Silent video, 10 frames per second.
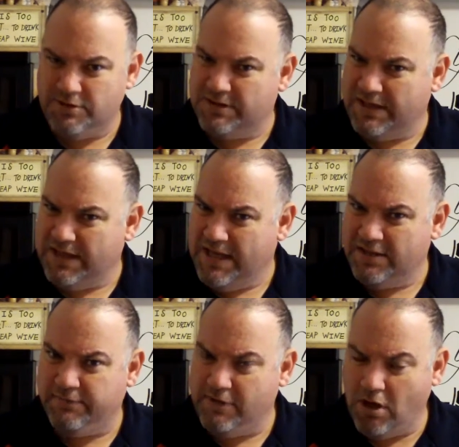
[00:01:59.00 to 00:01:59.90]
Just getting a
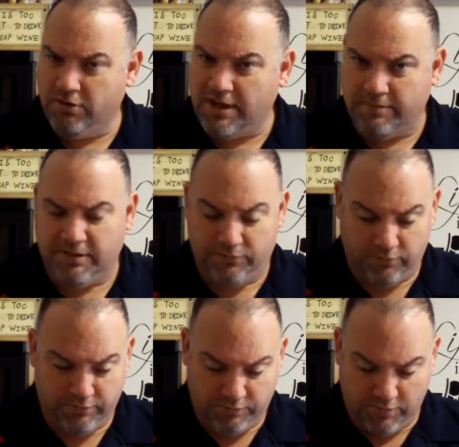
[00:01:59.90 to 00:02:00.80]
hint of the oak coming
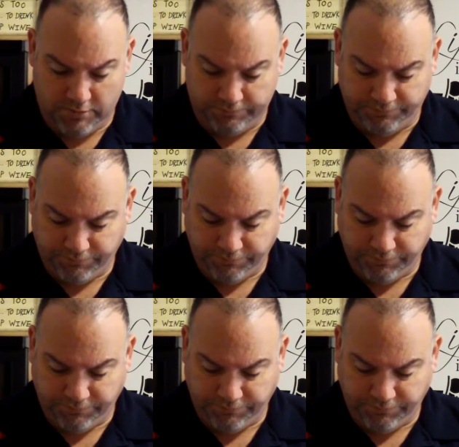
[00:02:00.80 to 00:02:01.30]
through as well.